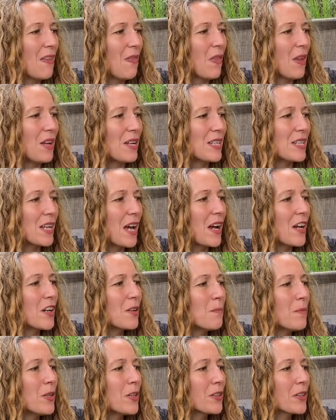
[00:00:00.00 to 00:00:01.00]
the entire
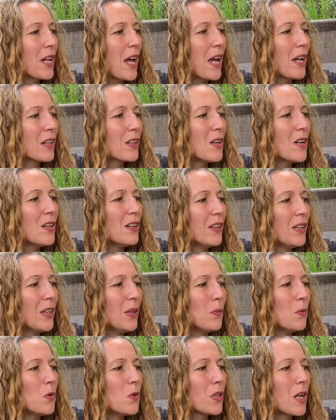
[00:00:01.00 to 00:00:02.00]
meerkat colony
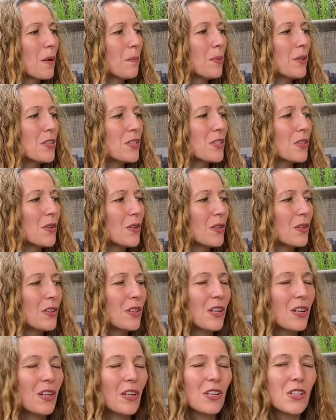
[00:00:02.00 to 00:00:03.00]
woke up at dawn
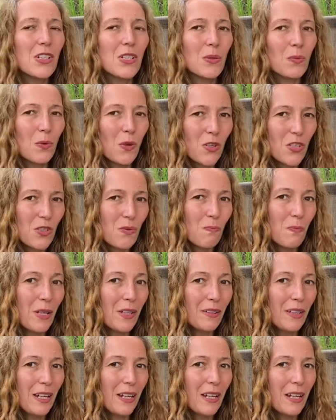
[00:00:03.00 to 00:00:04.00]
to watch
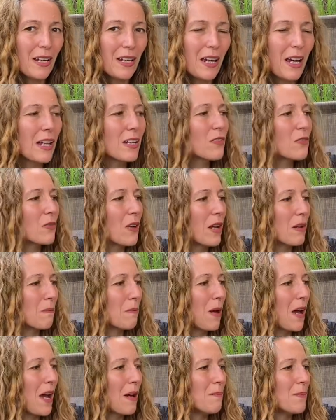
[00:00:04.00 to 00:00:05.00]
Millie and
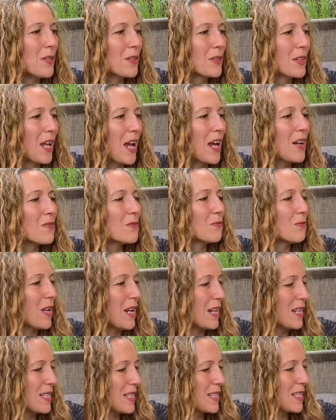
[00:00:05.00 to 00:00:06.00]
Grandpa Meerkat
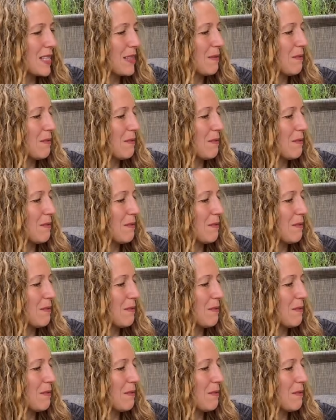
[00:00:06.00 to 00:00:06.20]
race.